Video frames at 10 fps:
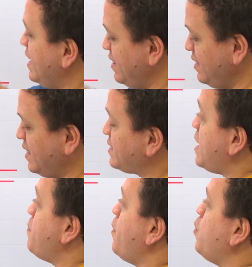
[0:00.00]
In this
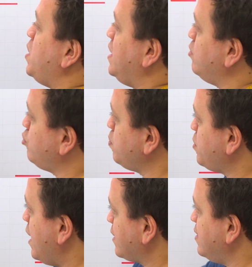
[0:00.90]
example, we need to
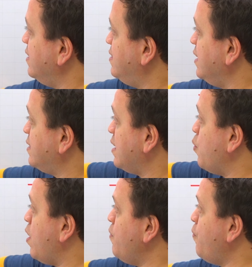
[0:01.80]
subtract 6
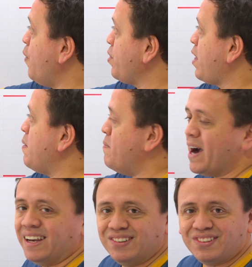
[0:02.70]
and 1 fourth
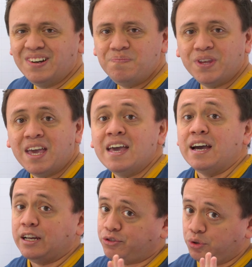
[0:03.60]
minus 2.
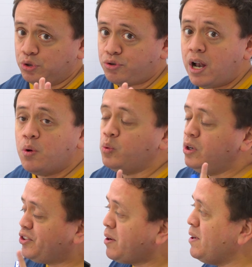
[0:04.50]
As usual,
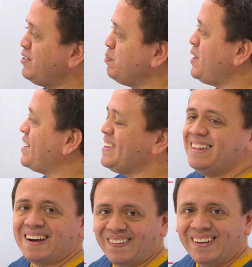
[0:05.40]
start by
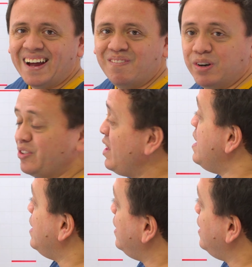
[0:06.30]
subtracting the whole numbers.